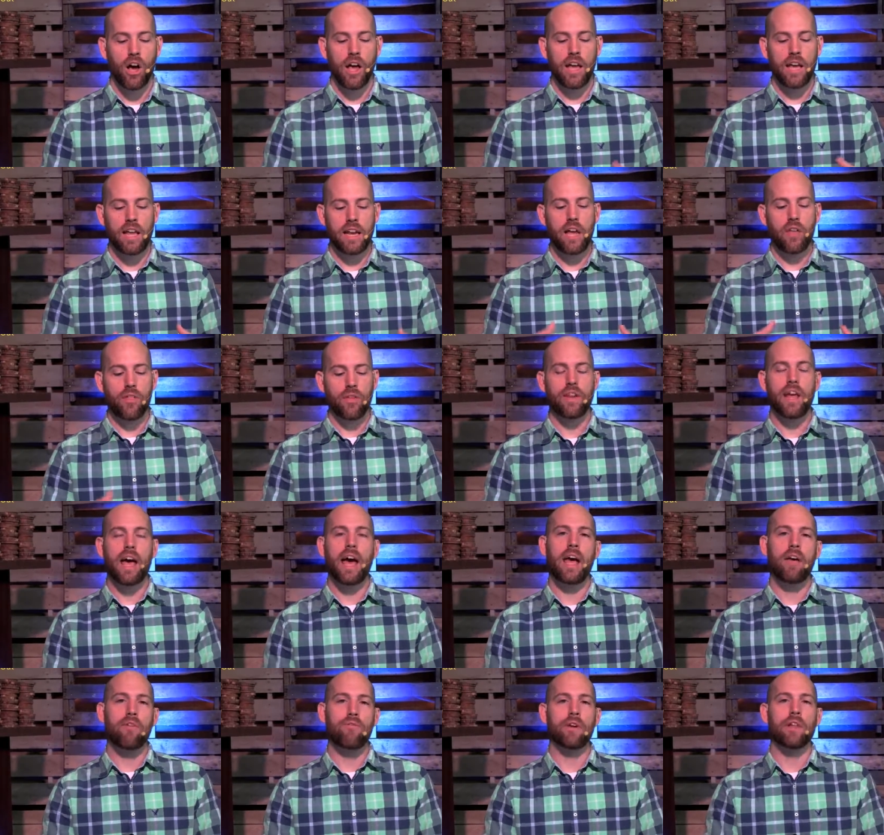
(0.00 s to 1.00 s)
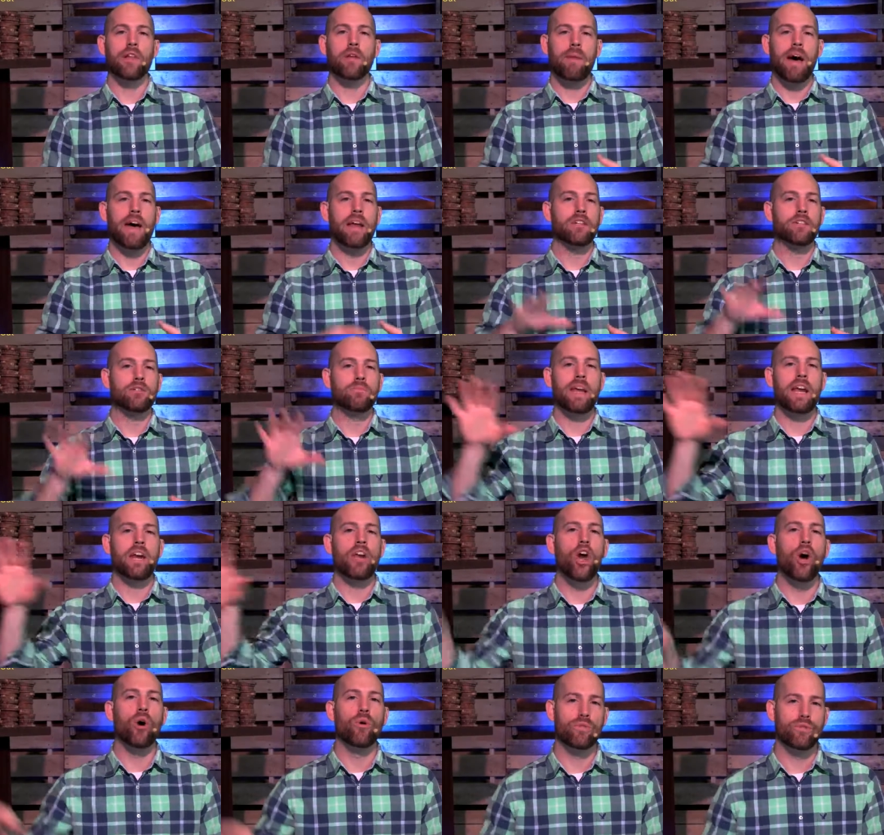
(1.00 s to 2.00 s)
Any other day, Philip might have just made a
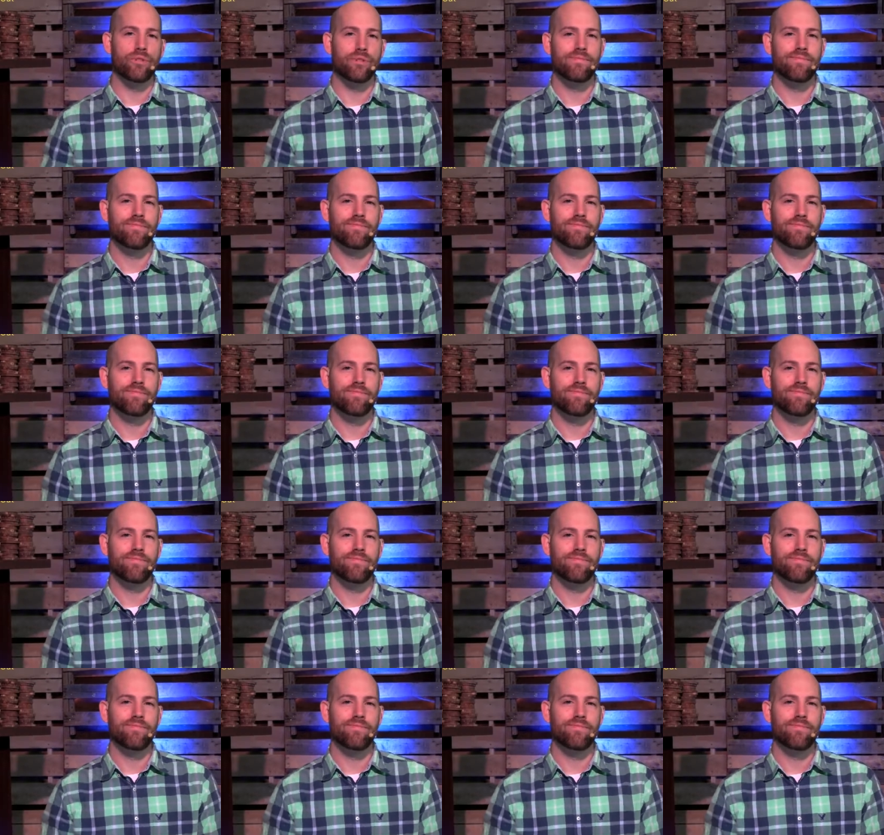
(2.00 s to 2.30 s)
note.